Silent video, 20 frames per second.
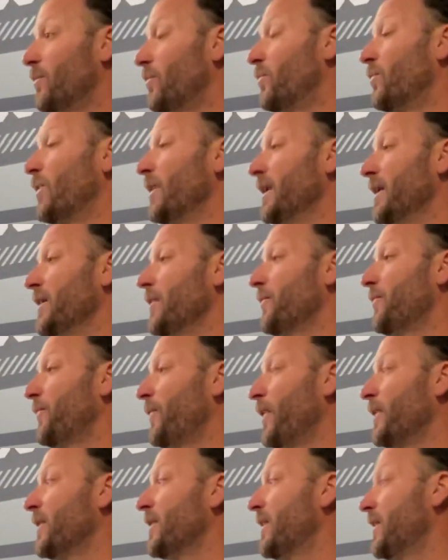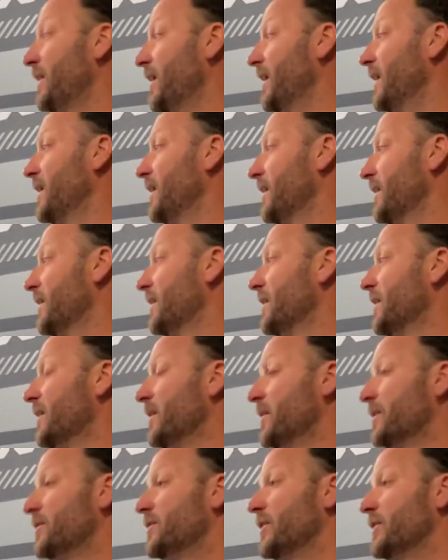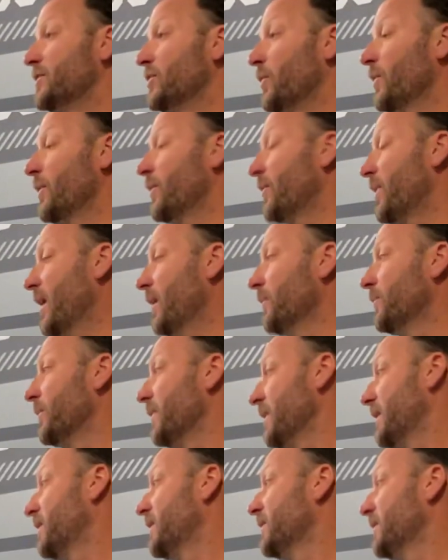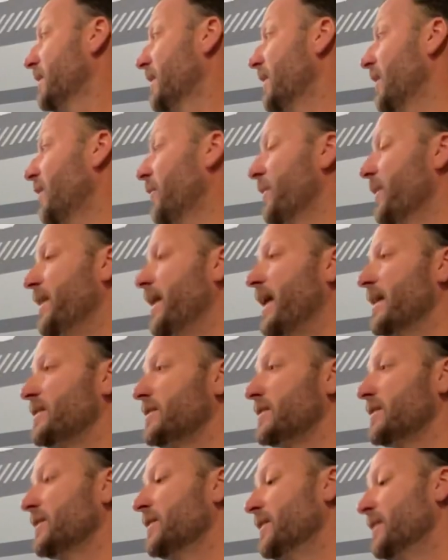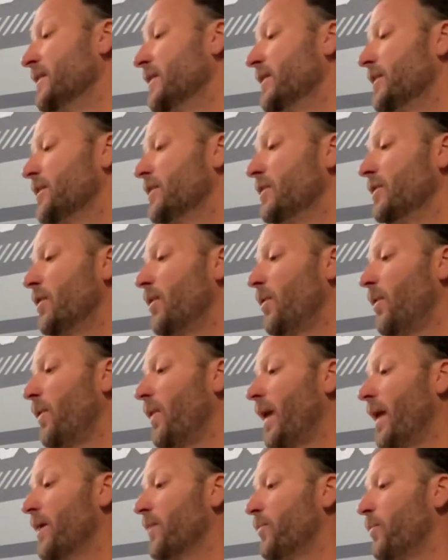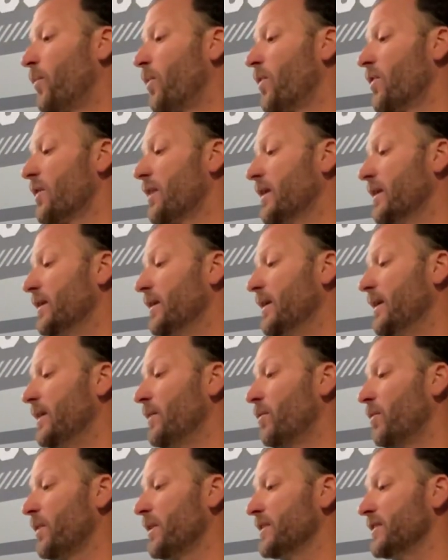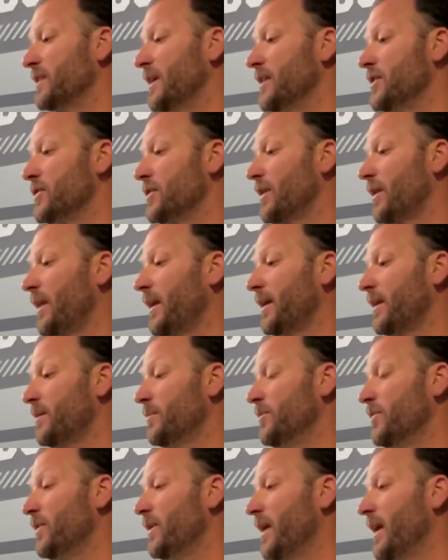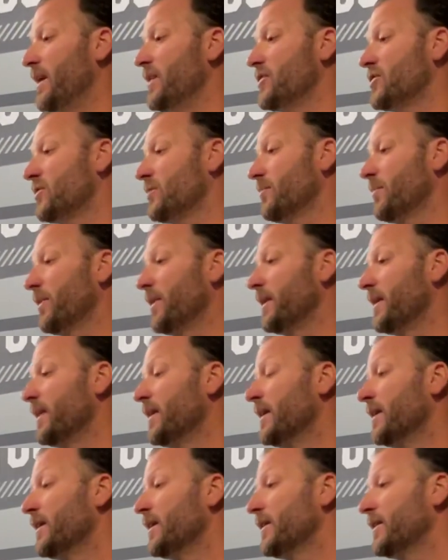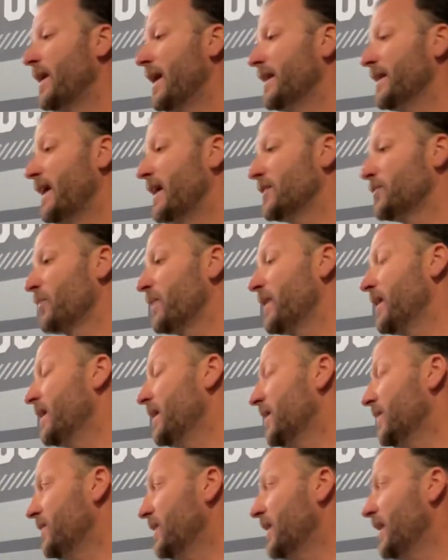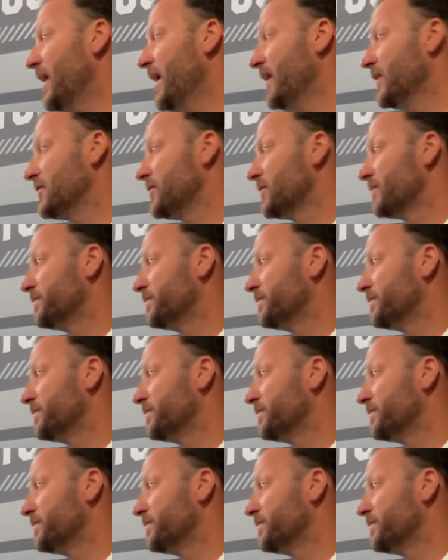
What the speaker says: really a fun thing to toy around with, you know. And that's, you know, a lot of work and organization, a lot of communication. But that's what can give you an edge.